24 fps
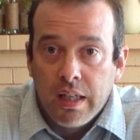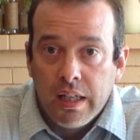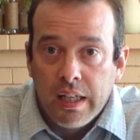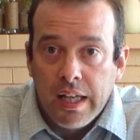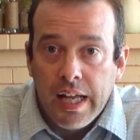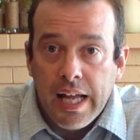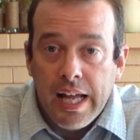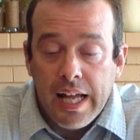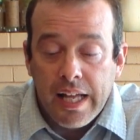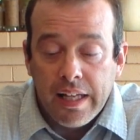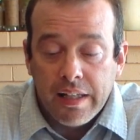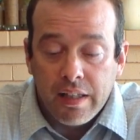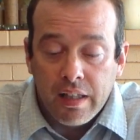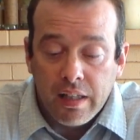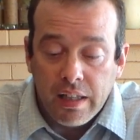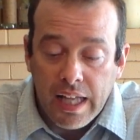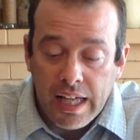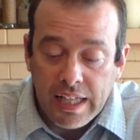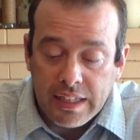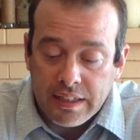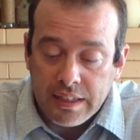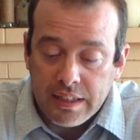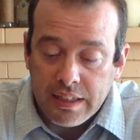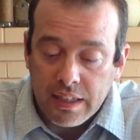And the
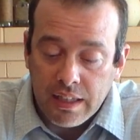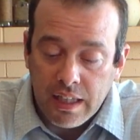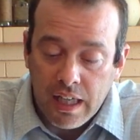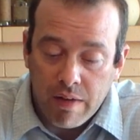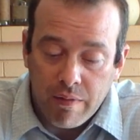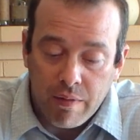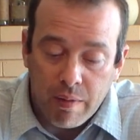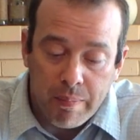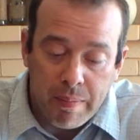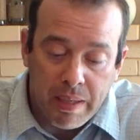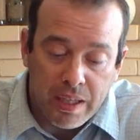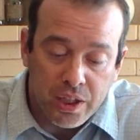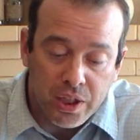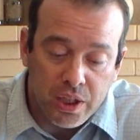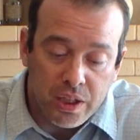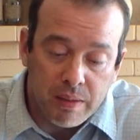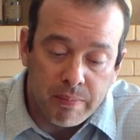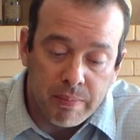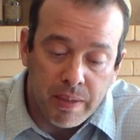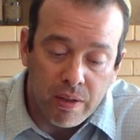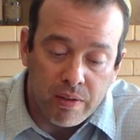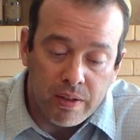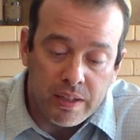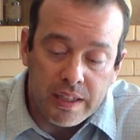last thing I would mention
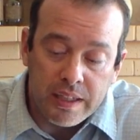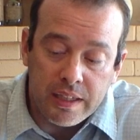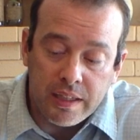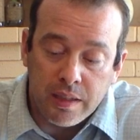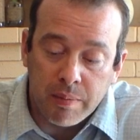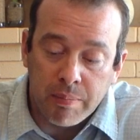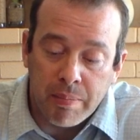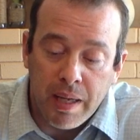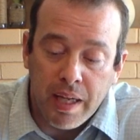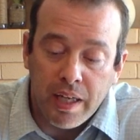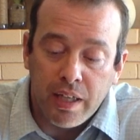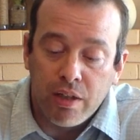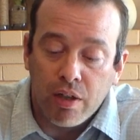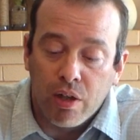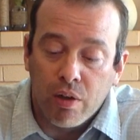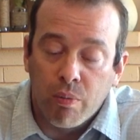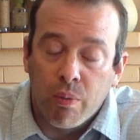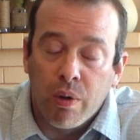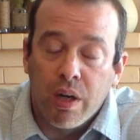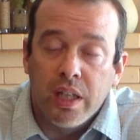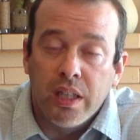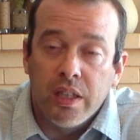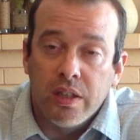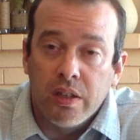about these, depending on
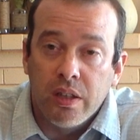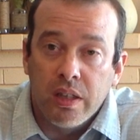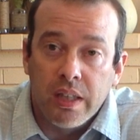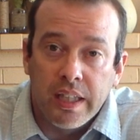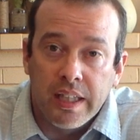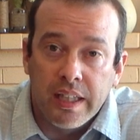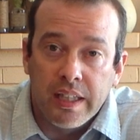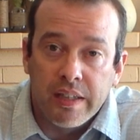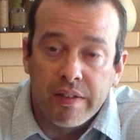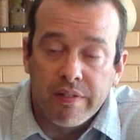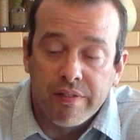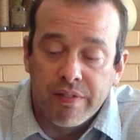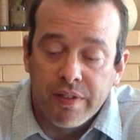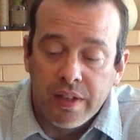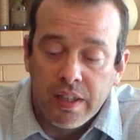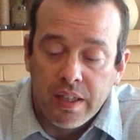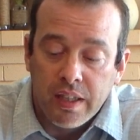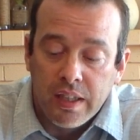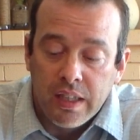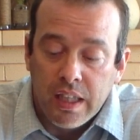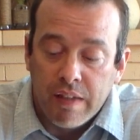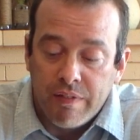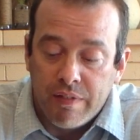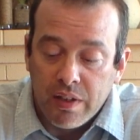where you live,
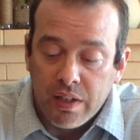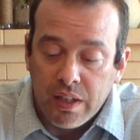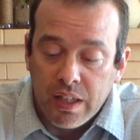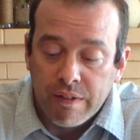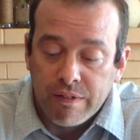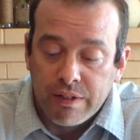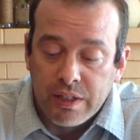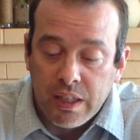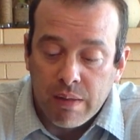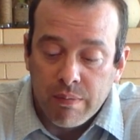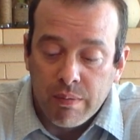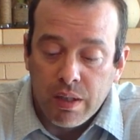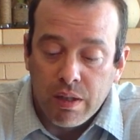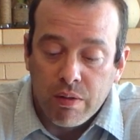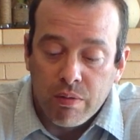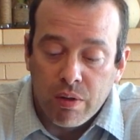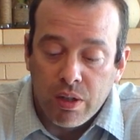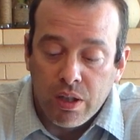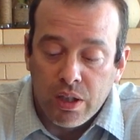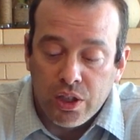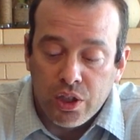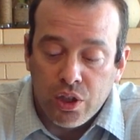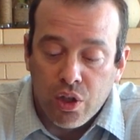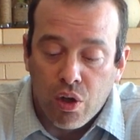if you live somewhere
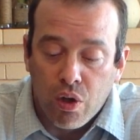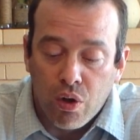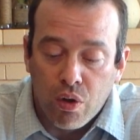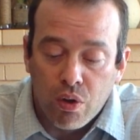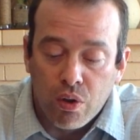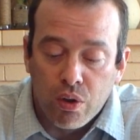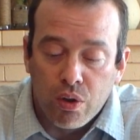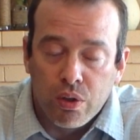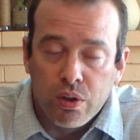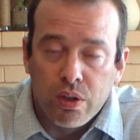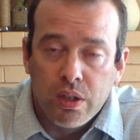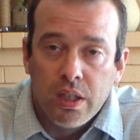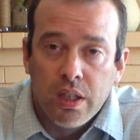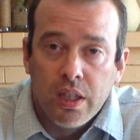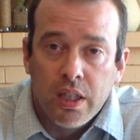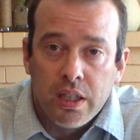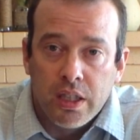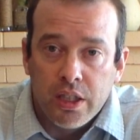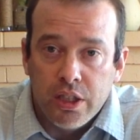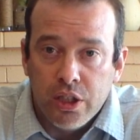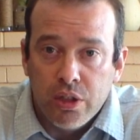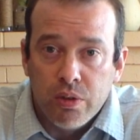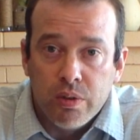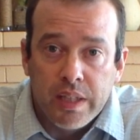where it's cold,
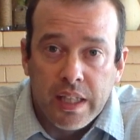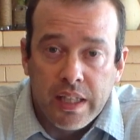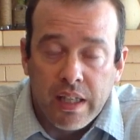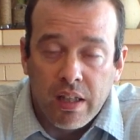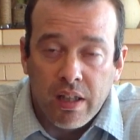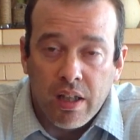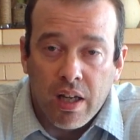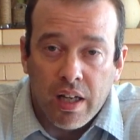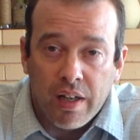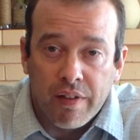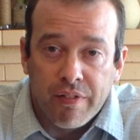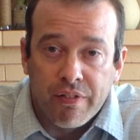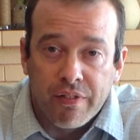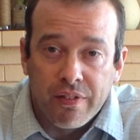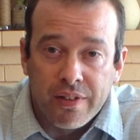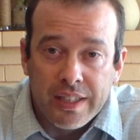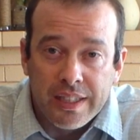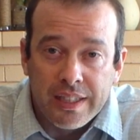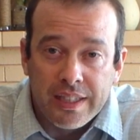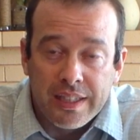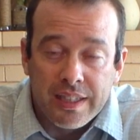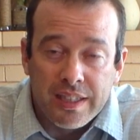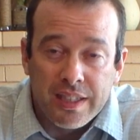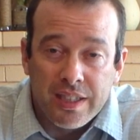you do get a lot of
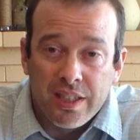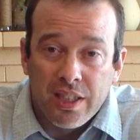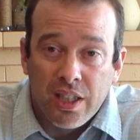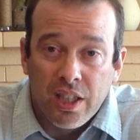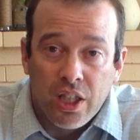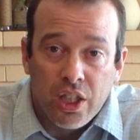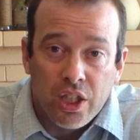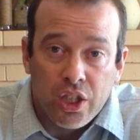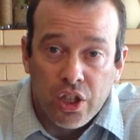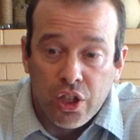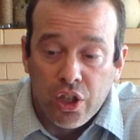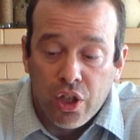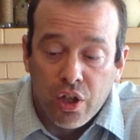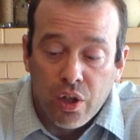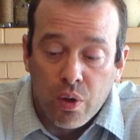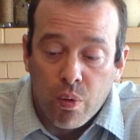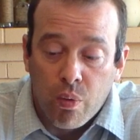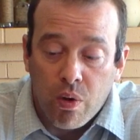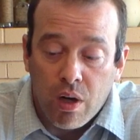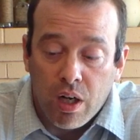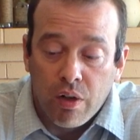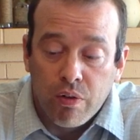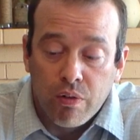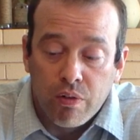freezes, you're going to
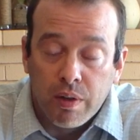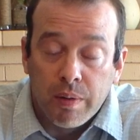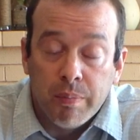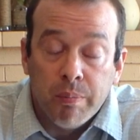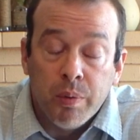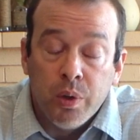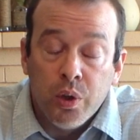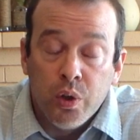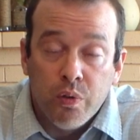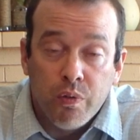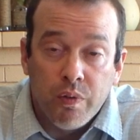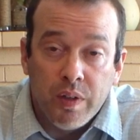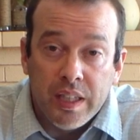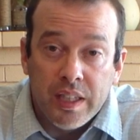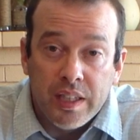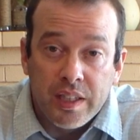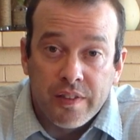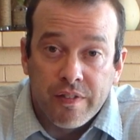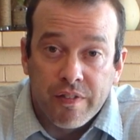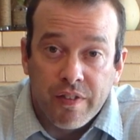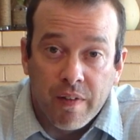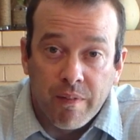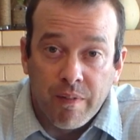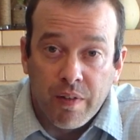want to remove these
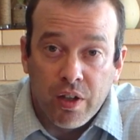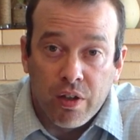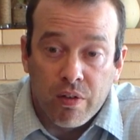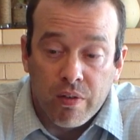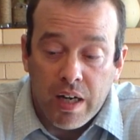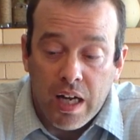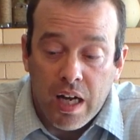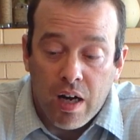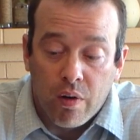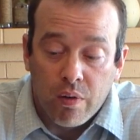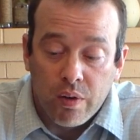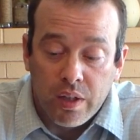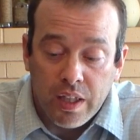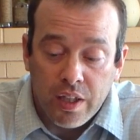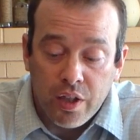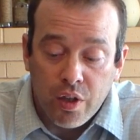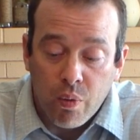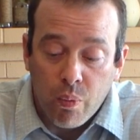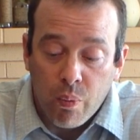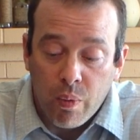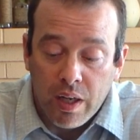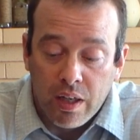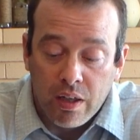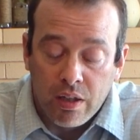from the ground in the
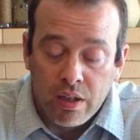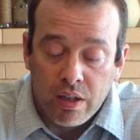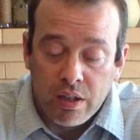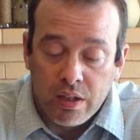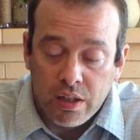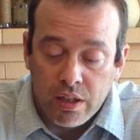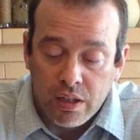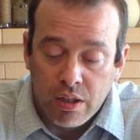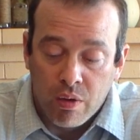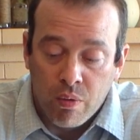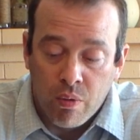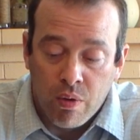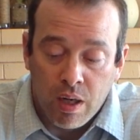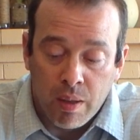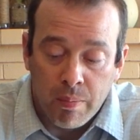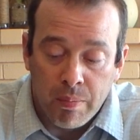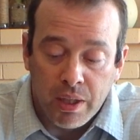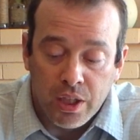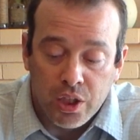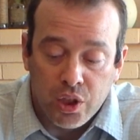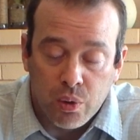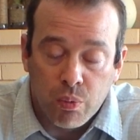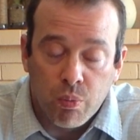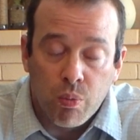winter. You don't want a
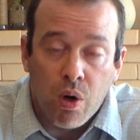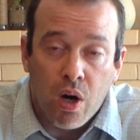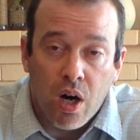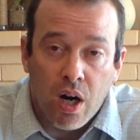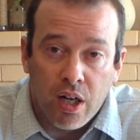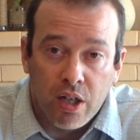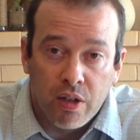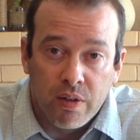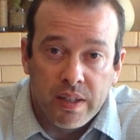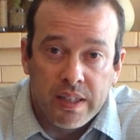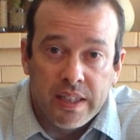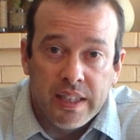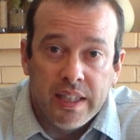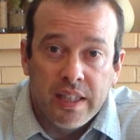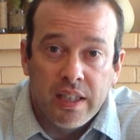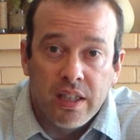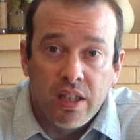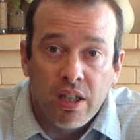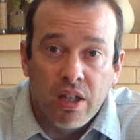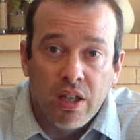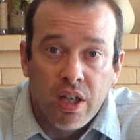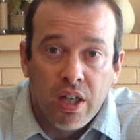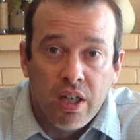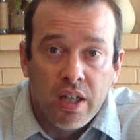bunch of water in
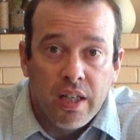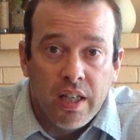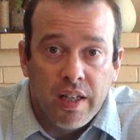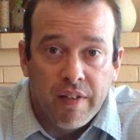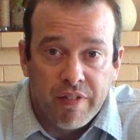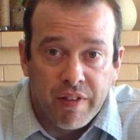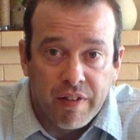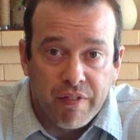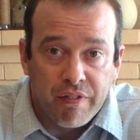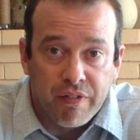here. If it